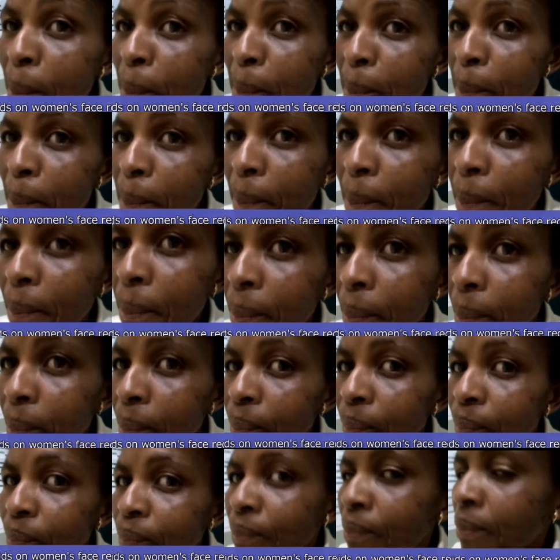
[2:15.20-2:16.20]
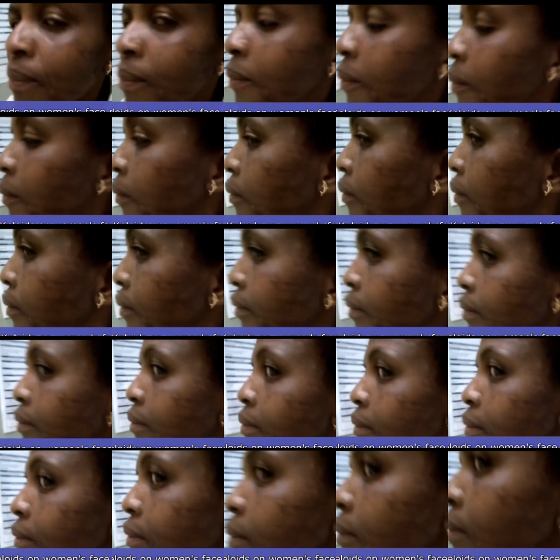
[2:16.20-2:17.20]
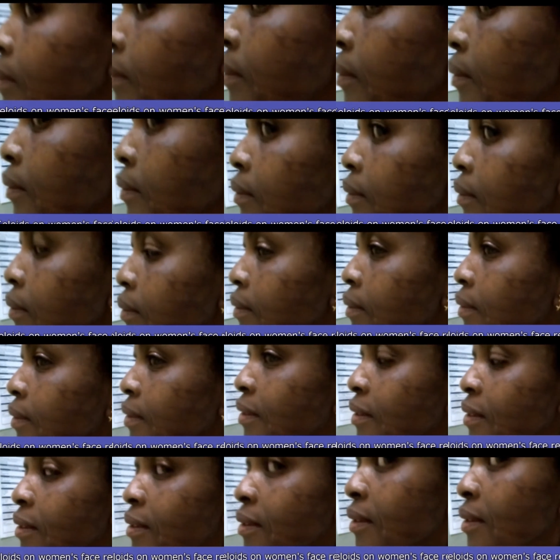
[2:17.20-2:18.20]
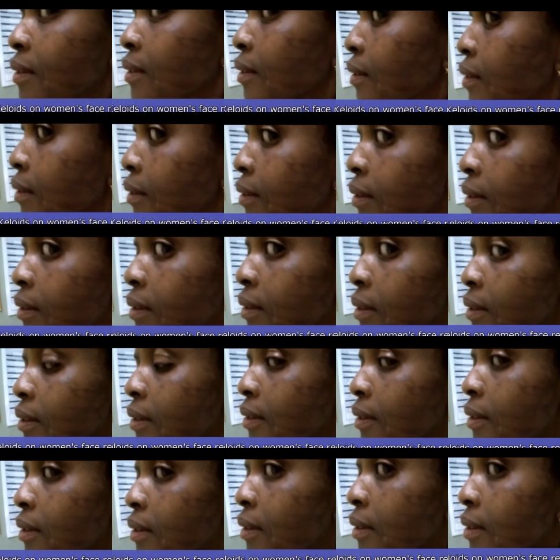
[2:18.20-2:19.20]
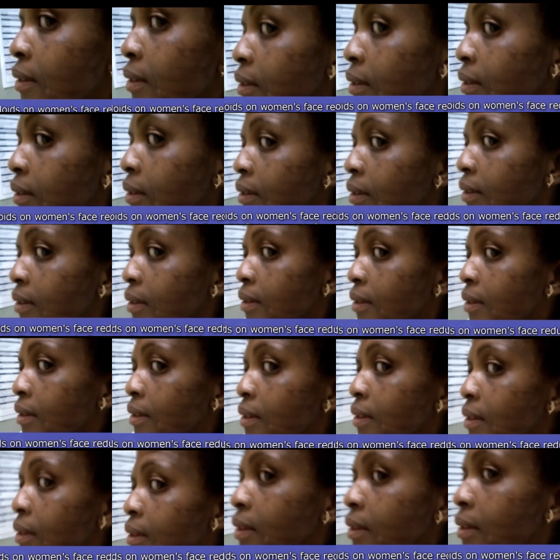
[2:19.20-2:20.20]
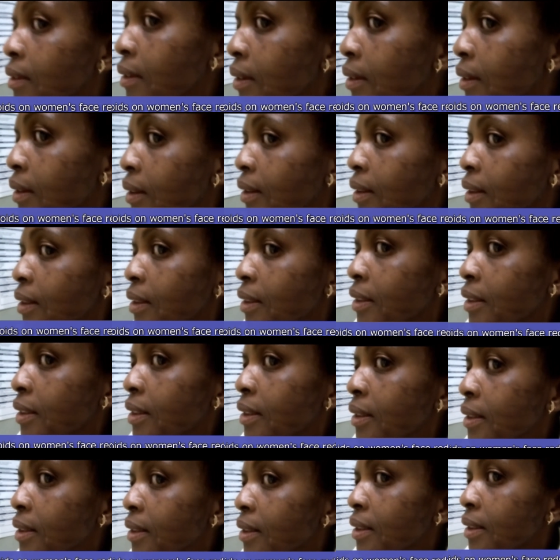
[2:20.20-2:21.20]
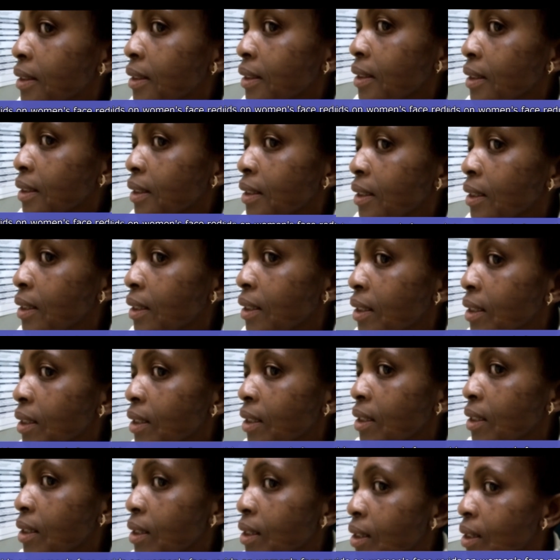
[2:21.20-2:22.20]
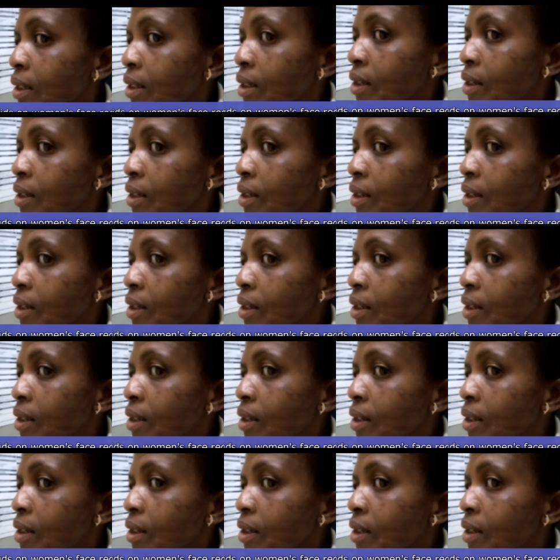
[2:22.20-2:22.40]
You see your scars? Just show us. That looks very nice. And how were they before?